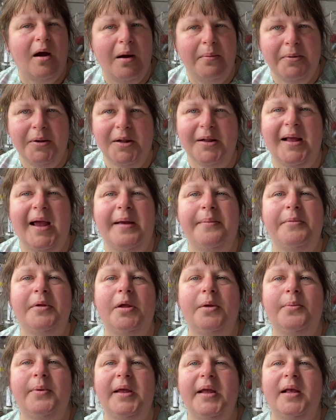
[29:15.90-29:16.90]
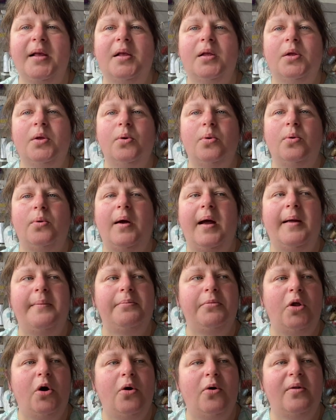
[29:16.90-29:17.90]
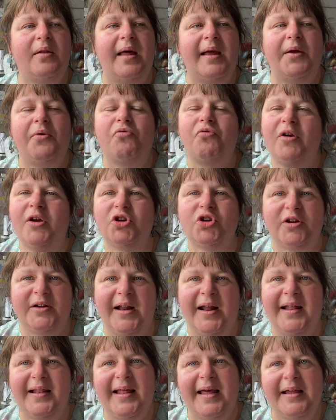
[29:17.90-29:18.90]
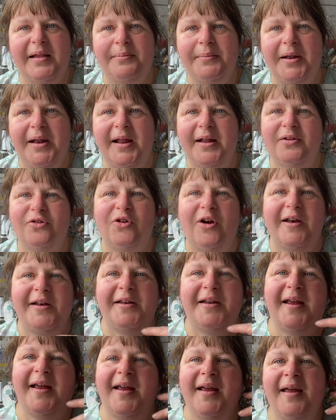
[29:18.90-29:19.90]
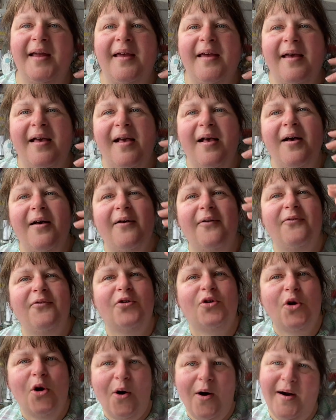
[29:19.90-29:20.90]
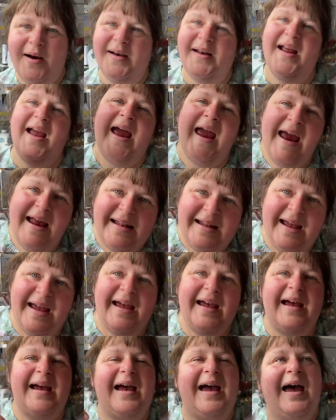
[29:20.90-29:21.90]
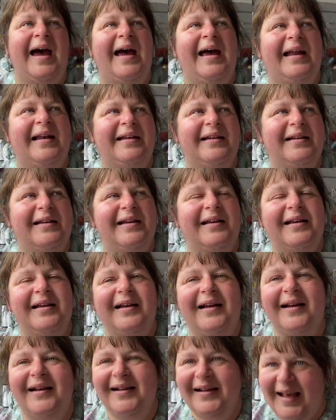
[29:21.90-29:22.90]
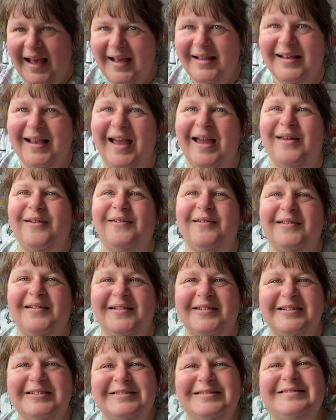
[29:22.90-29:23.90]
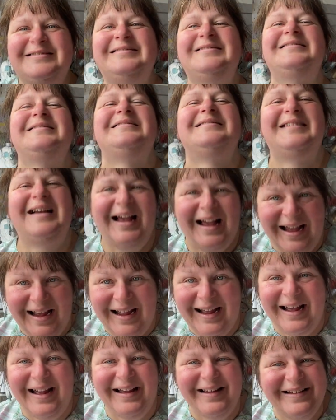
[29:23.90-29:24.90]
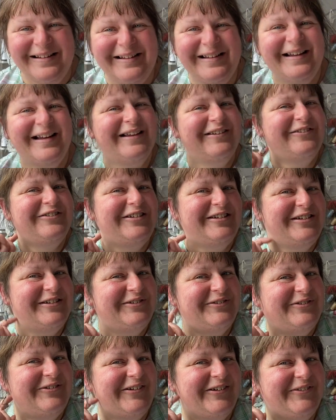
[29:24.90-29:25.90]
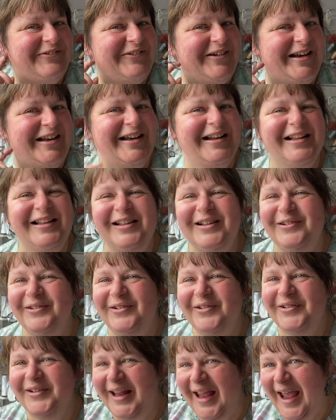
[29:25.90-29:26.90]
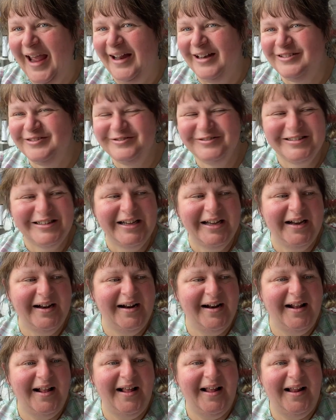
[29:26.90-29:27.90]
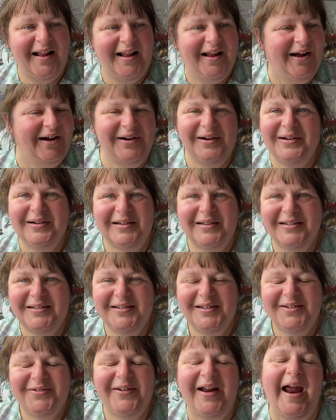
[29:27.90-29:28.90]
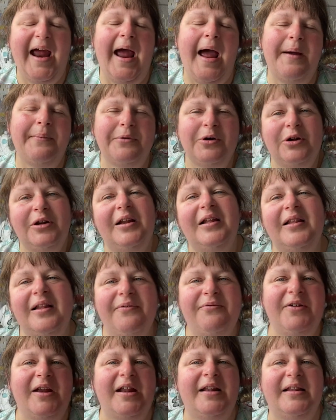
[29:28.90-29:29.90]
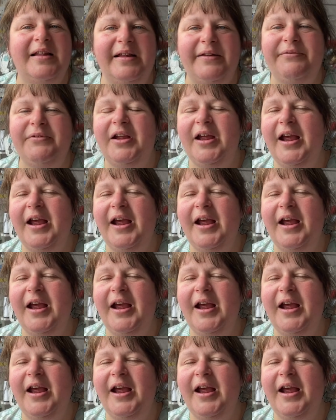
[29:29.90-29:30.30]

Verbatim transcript: couple of times a week, so I'm not like rushing at last minute trying to record, edit and get it out, uh-huh, if you know what I mean. So yeah. Oh, but I'm gonna love you and leave